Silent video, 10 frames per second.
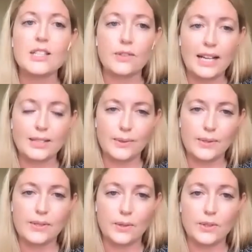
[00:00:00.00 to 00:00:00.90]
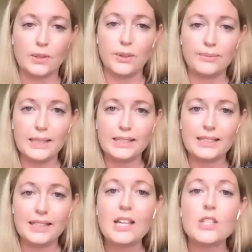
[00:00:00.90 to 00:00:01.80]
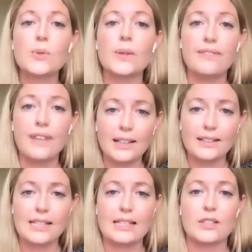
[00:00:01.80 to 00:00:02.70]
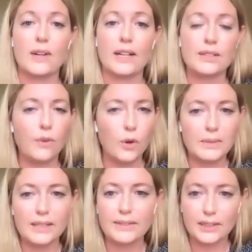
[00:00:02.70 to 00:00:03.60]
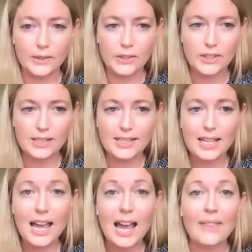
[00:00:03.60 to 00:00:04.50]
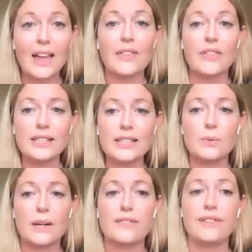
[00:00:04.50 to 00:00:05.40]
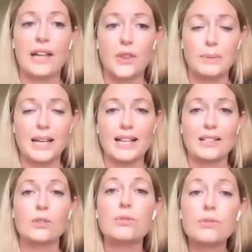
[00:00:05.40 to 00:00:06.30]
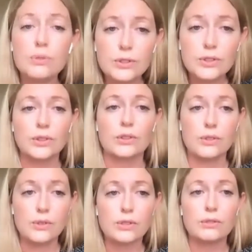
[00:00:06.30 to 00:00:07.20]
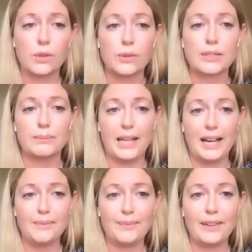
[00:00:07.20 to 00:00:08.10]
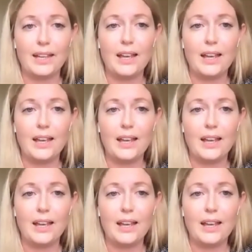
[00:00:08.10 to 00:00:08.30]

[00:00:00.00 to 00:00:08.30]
to grassroots social movements to advance these transformative solutions, and that this is where philanthropy has a crucial, crucial role to play.